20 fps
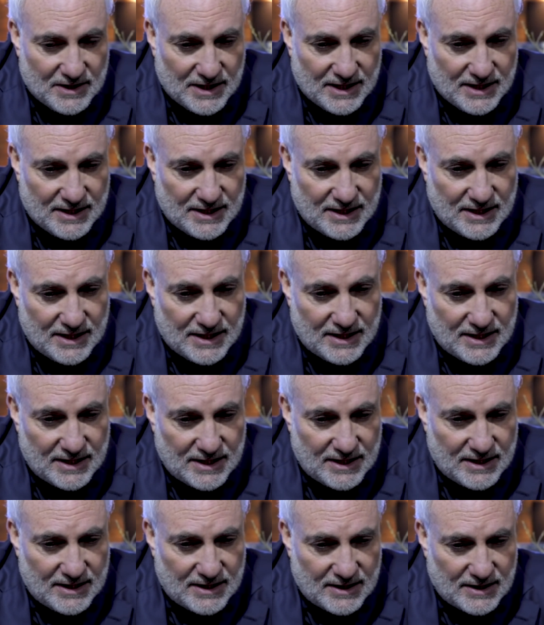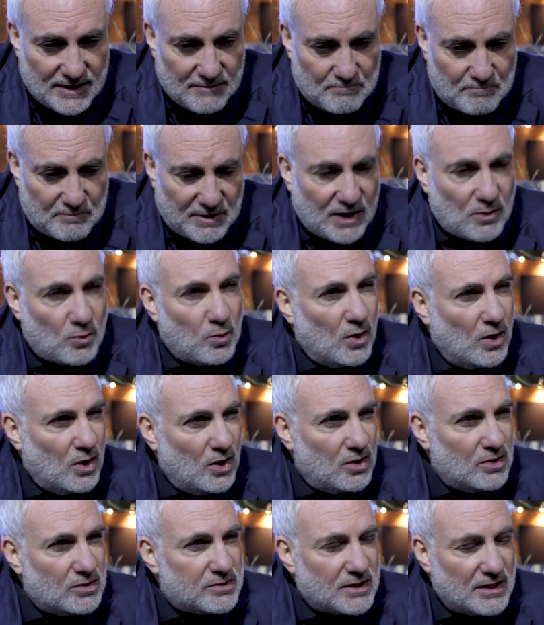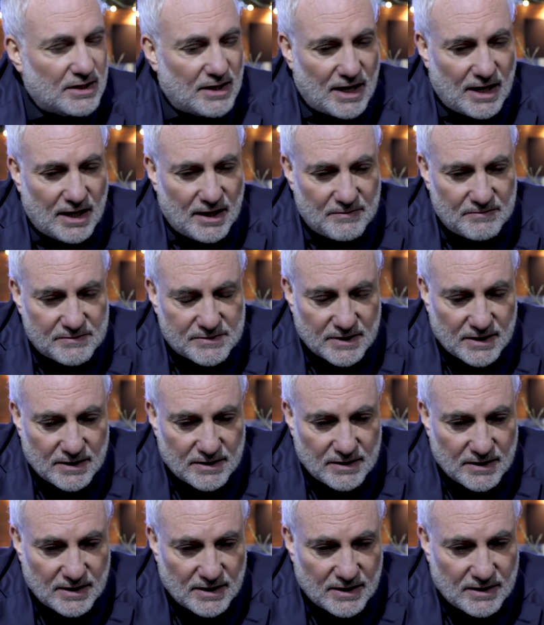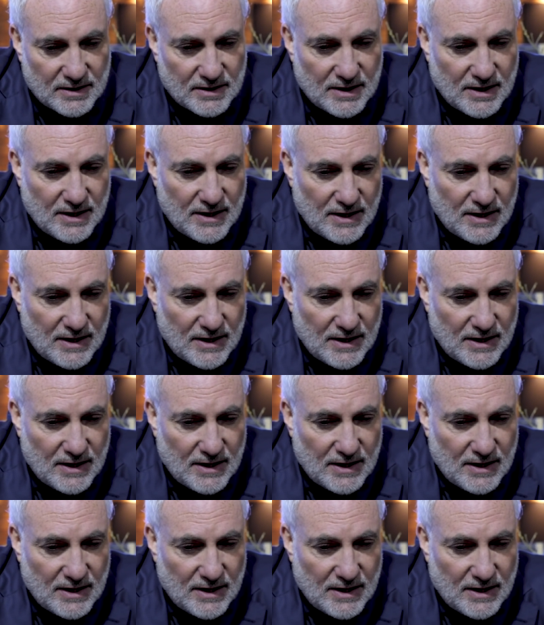in big worlds and names, and